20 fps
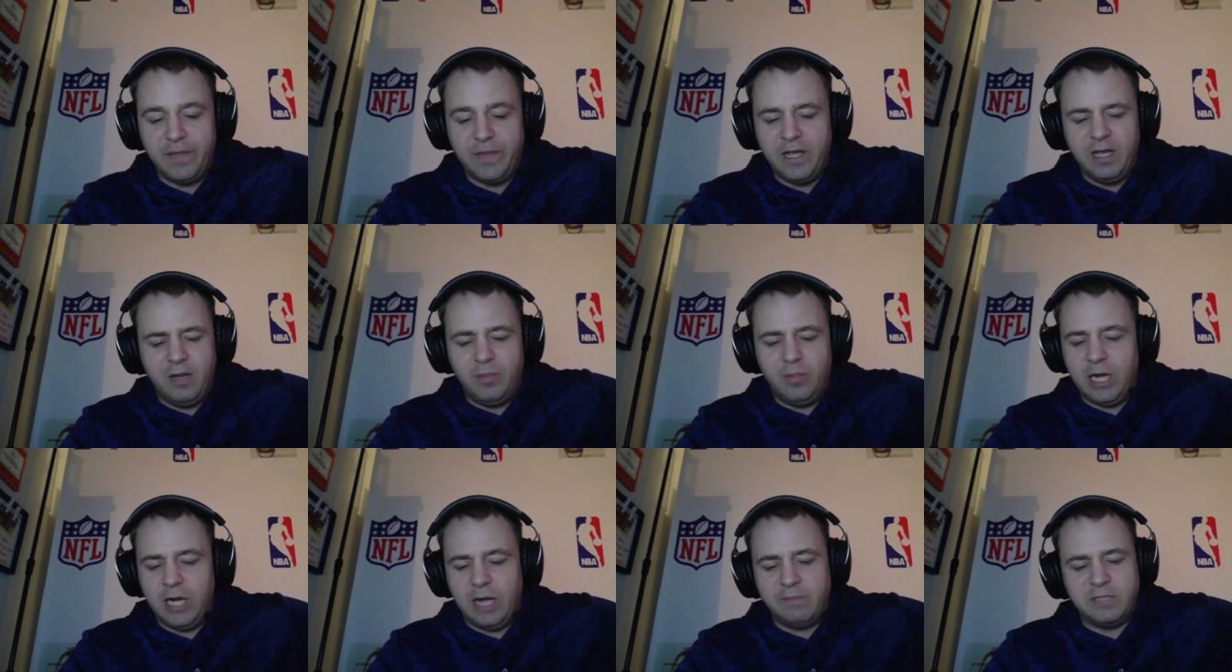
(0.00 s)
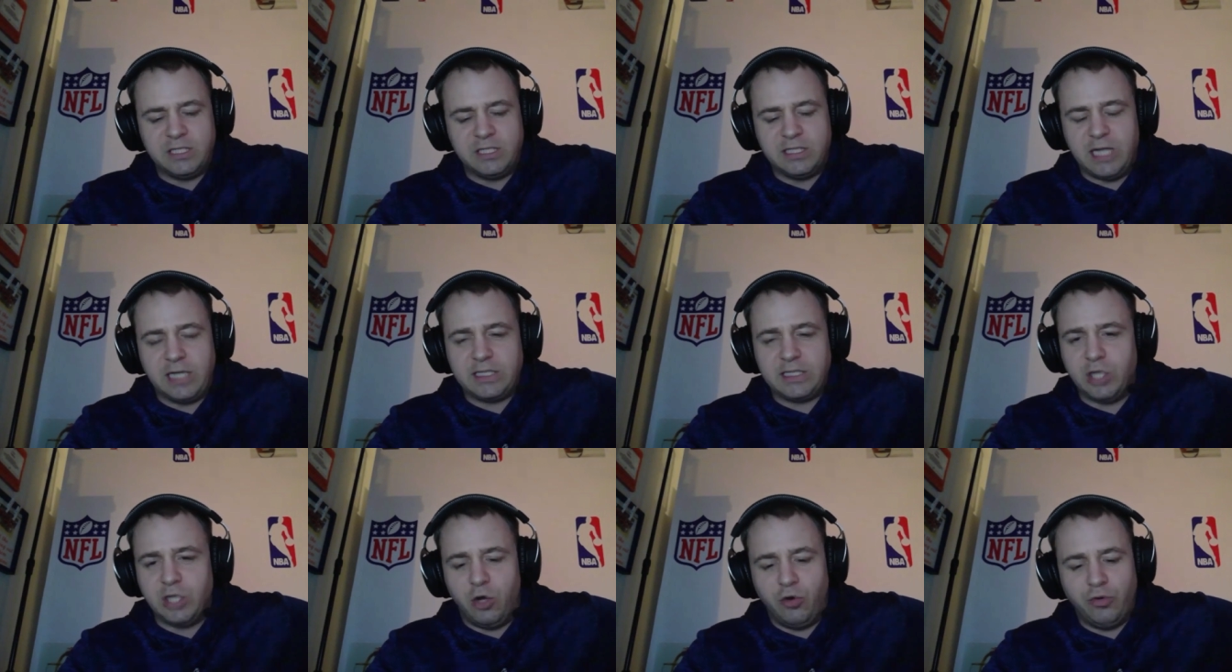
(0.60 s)
But I'm just not
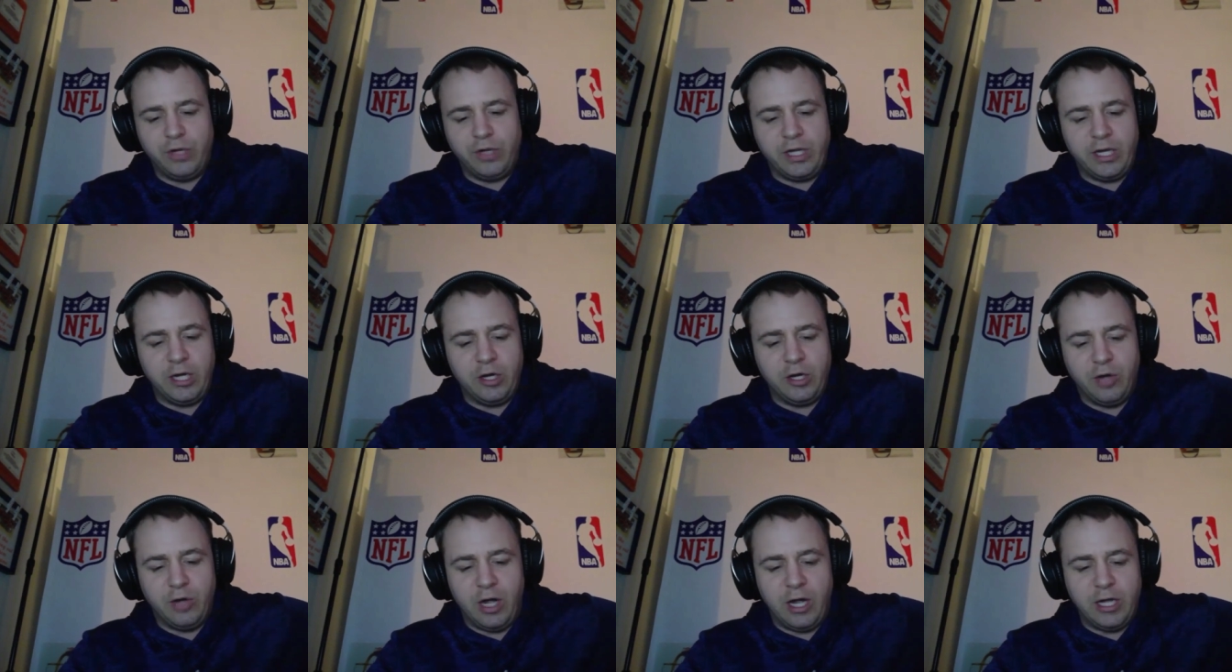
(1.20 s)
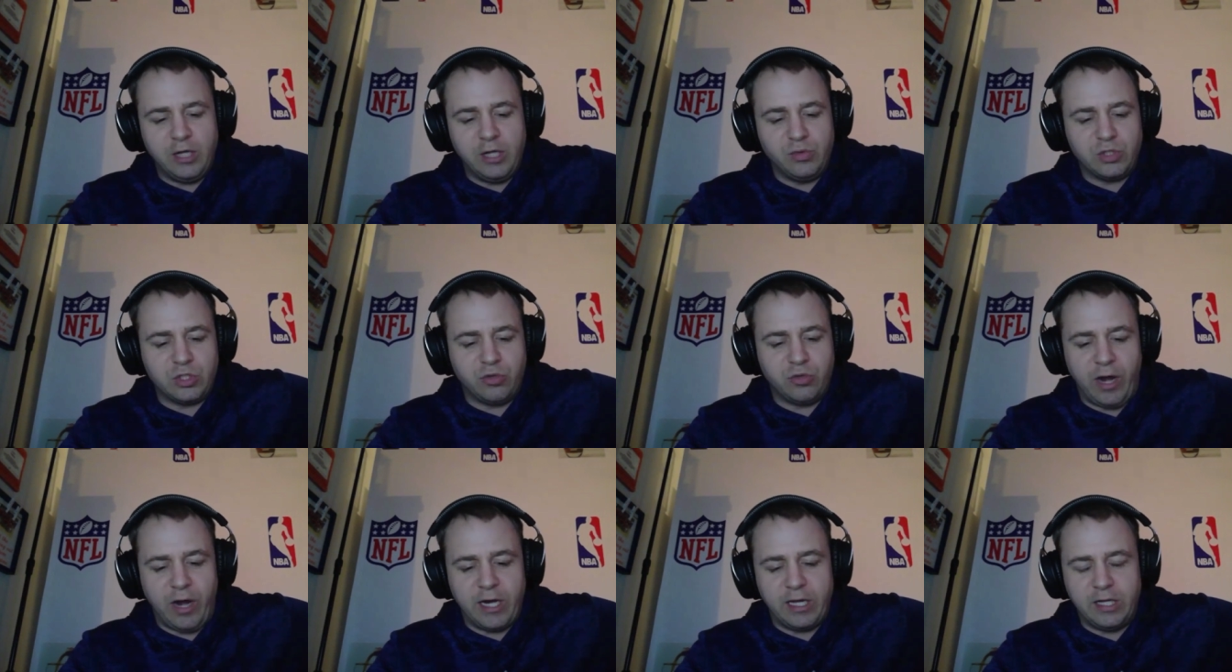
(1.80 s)
sold here. Uh, he was
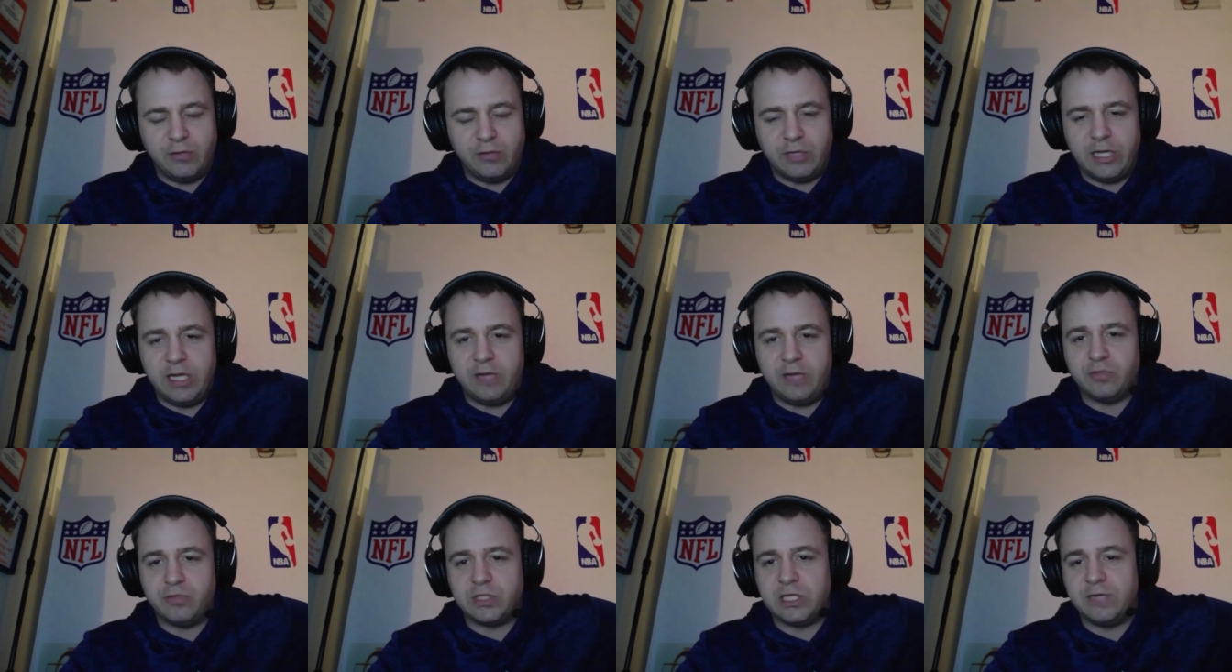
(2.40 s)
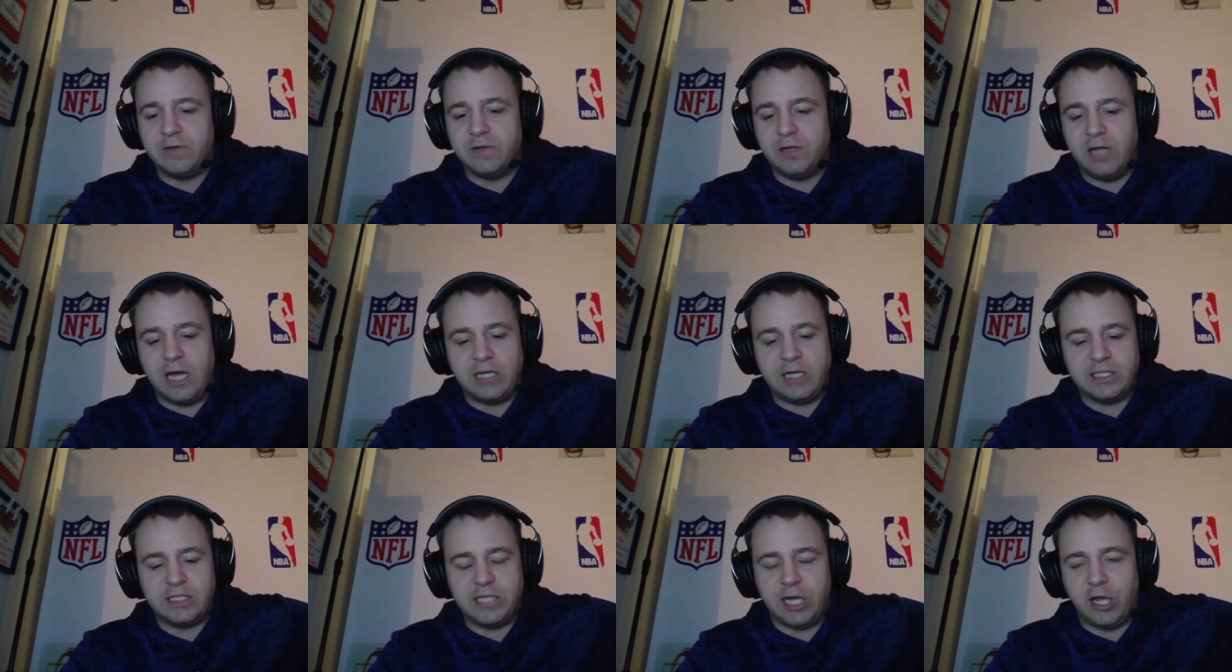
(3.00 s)
great. He, he receiving a lot
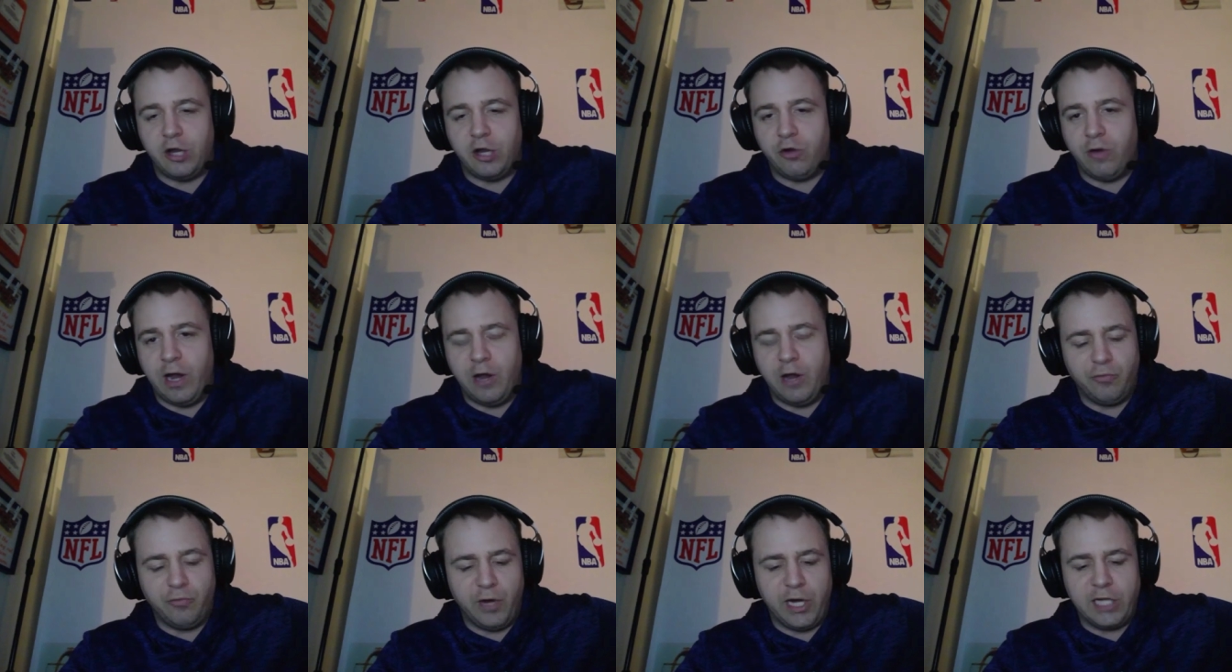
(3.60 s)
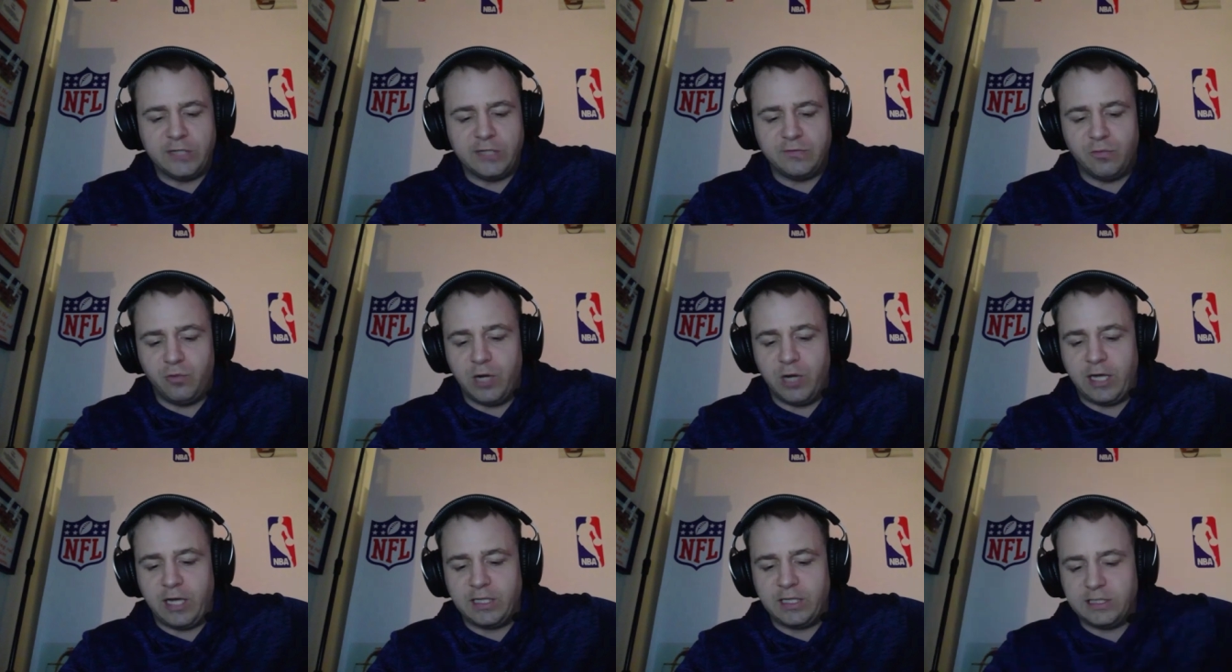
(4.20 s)
of second ground raise from
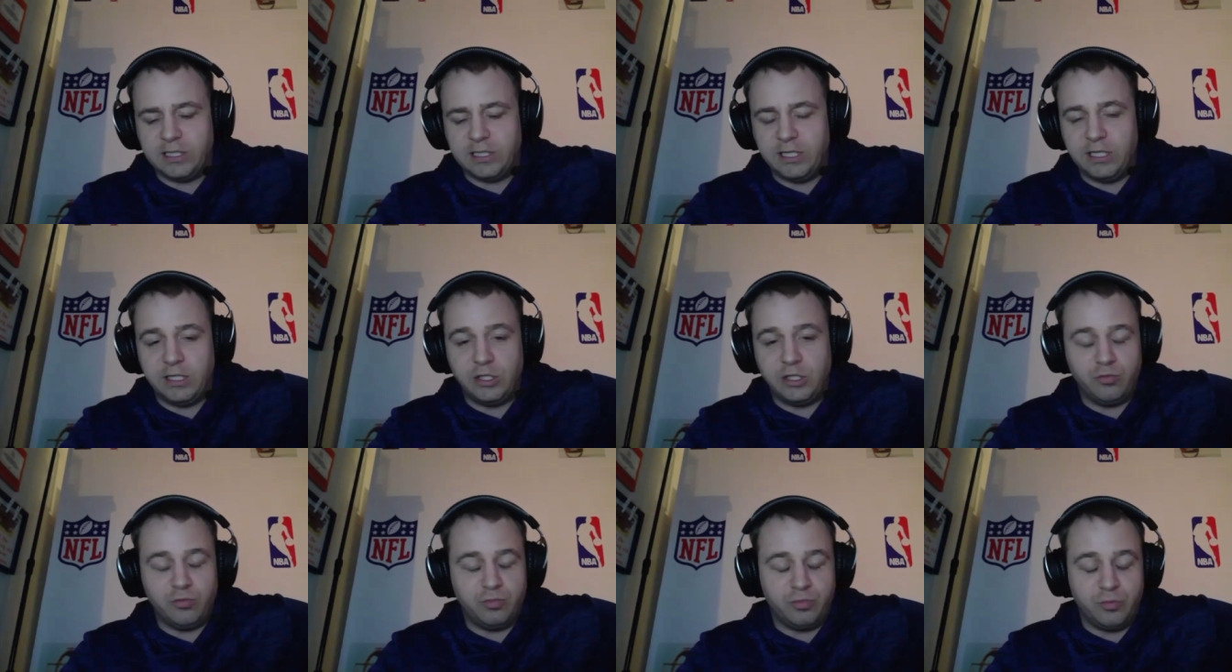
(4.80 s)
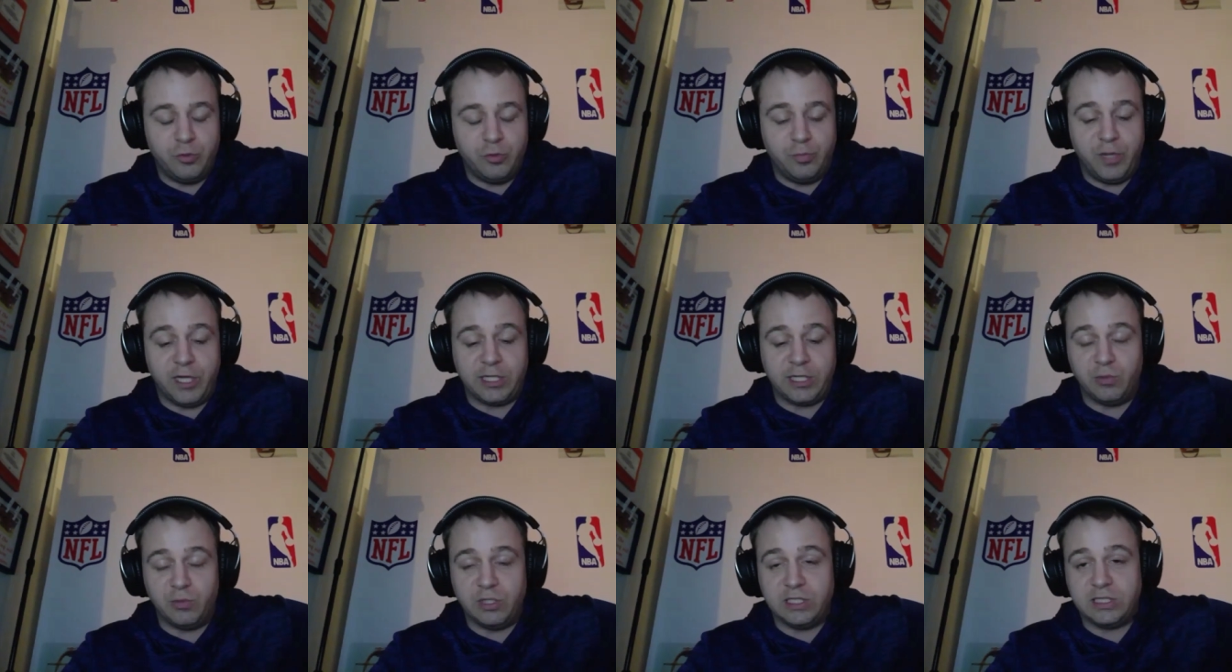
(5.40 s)
what I can see. And you, you
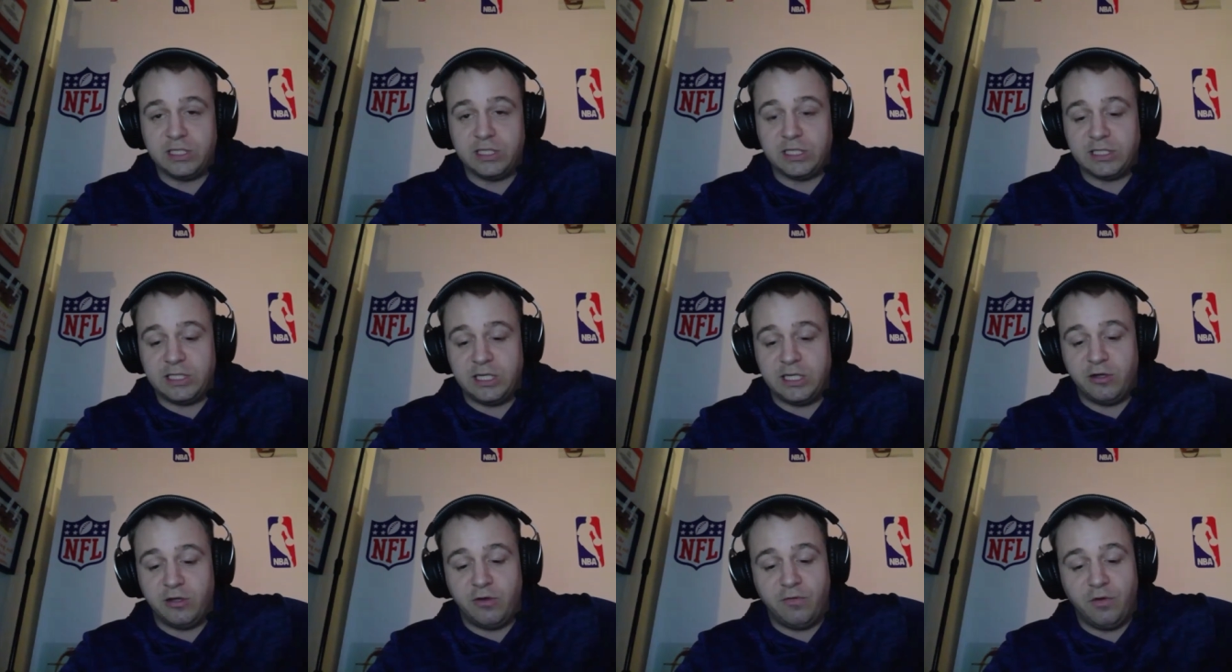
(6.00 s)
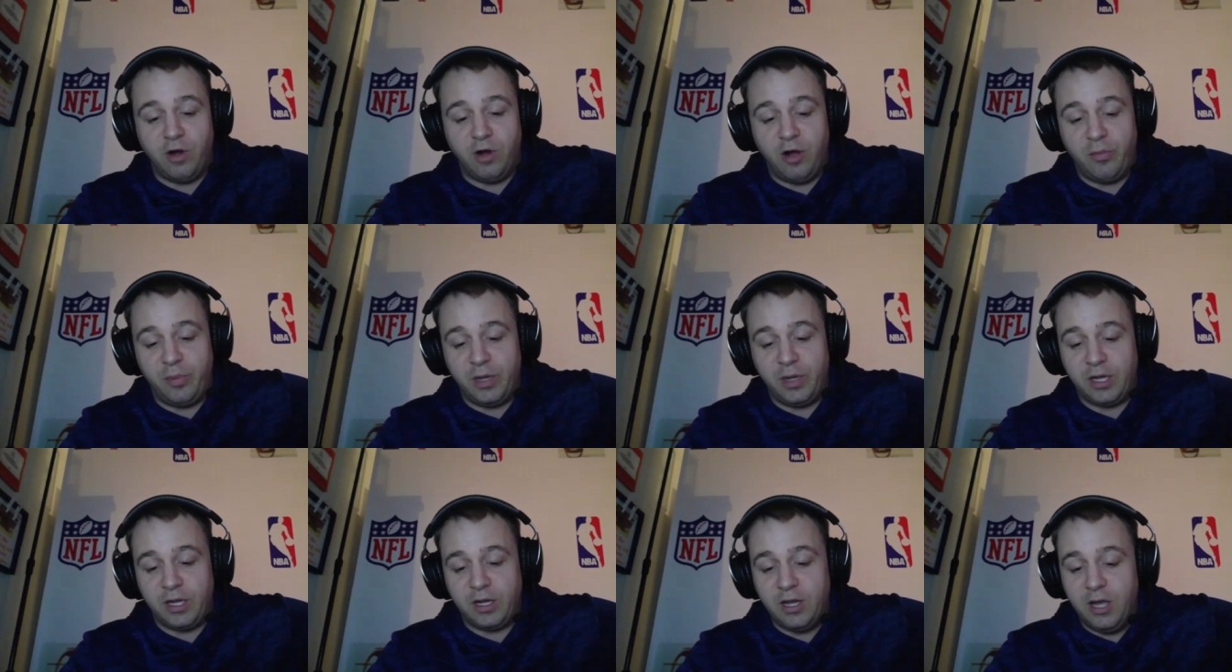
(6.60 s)
picked him with the 16th overall
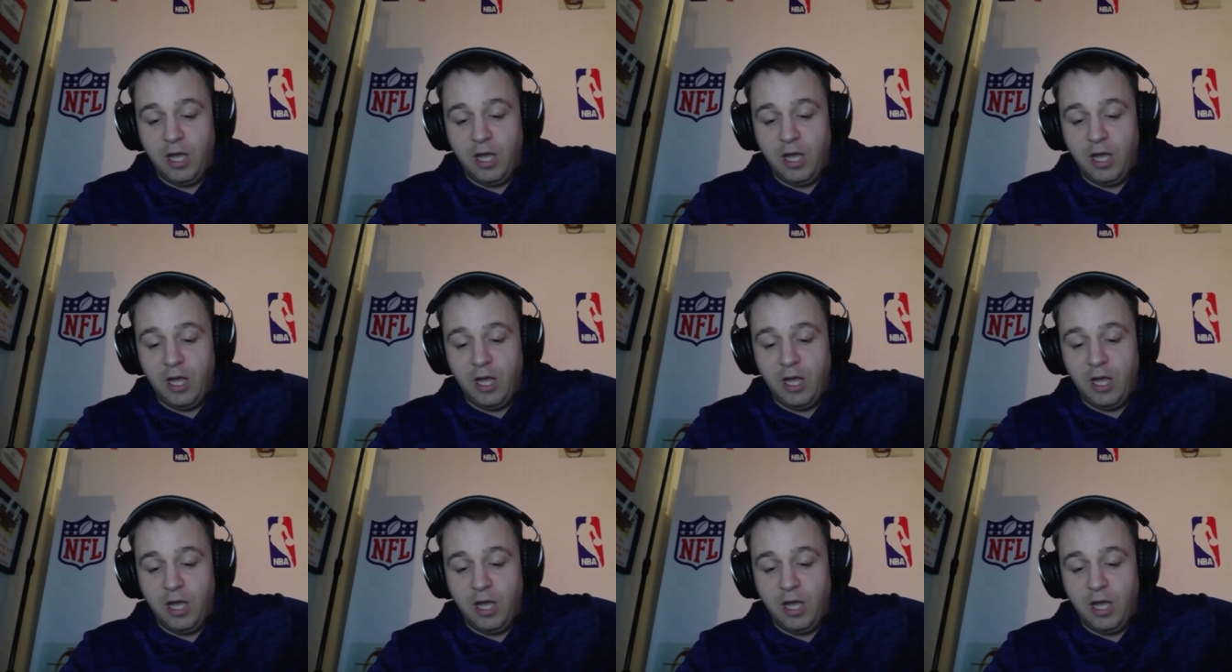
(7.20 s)
pick.